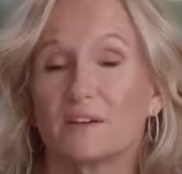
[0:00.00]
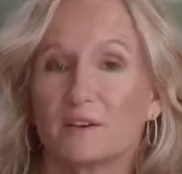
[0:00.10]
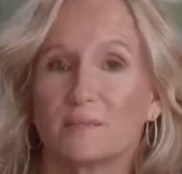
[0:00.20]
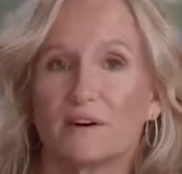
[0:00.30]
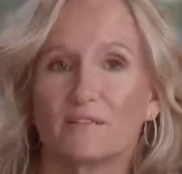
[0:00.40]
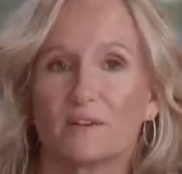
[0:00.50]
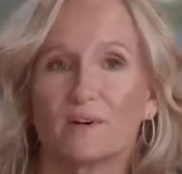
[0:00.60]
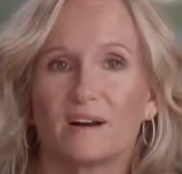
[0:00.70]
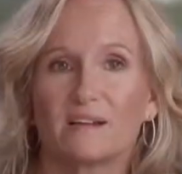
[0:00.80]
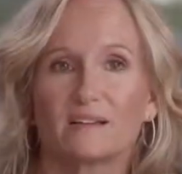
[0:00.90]
hearing about for a
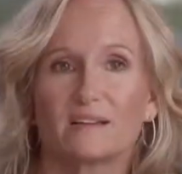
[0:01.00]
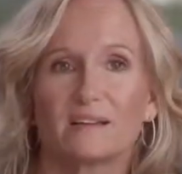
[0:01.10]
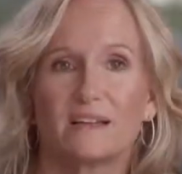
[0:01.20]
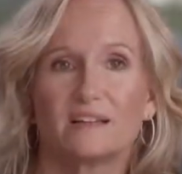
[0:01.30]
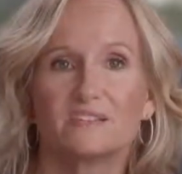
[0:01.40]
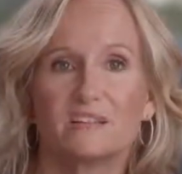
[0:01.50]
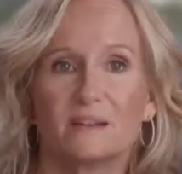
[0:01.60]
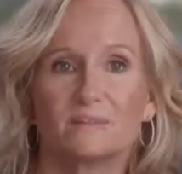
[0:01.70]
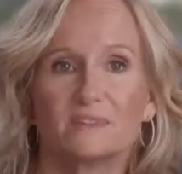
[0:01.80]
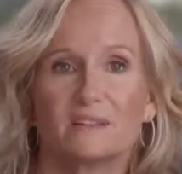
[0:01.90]
while, Caden
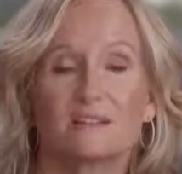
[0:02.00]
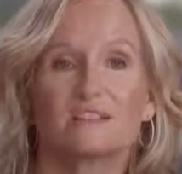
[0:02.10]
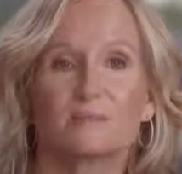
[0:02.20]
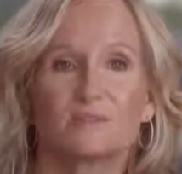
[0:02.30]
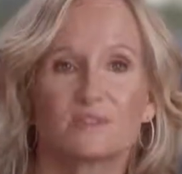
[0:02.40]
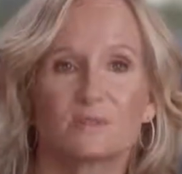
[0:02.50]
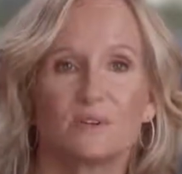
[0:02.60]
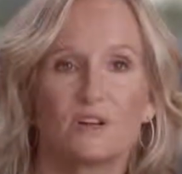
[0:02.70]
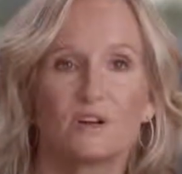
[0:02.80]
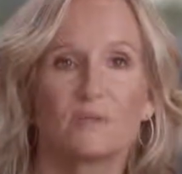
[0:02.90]
James. And in this
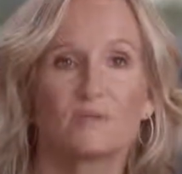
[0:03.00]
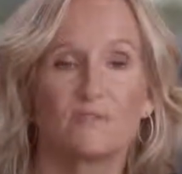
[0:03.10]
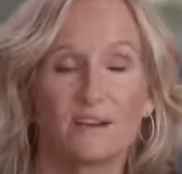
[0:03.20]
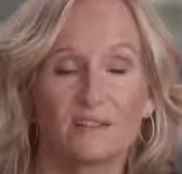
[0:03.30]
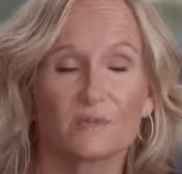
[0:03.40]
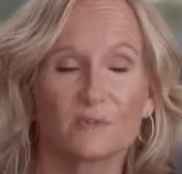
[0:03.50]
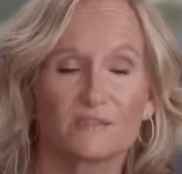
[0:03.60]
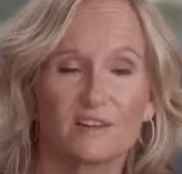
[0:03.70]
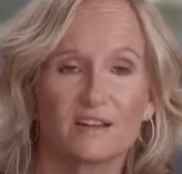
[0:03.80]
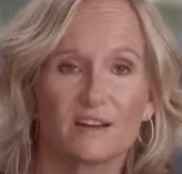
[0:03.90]
episode, we're finally going
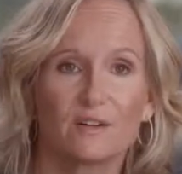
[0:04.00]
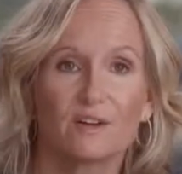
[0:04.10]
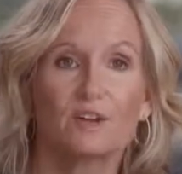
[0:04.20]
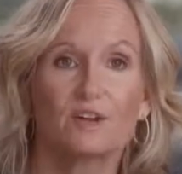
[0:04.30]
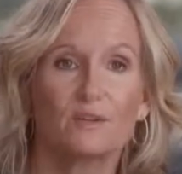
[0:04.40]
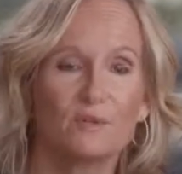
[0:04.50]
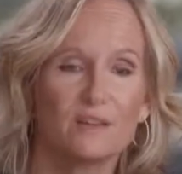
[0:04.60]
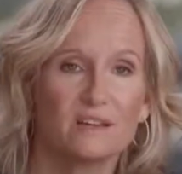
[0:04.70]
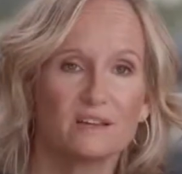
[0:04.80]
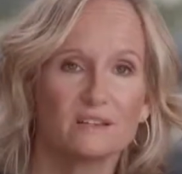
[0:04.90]
to find out who
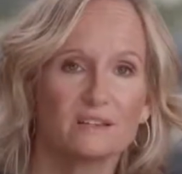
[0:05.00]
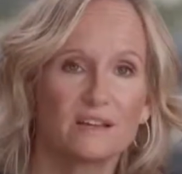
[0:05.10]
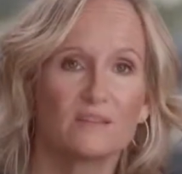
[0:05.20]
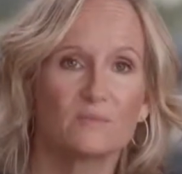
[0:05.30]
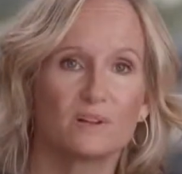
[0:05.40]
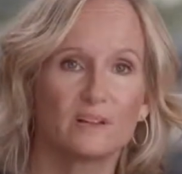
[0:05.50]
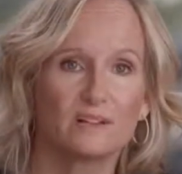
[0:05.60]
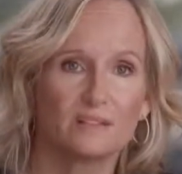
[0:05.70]
he is and what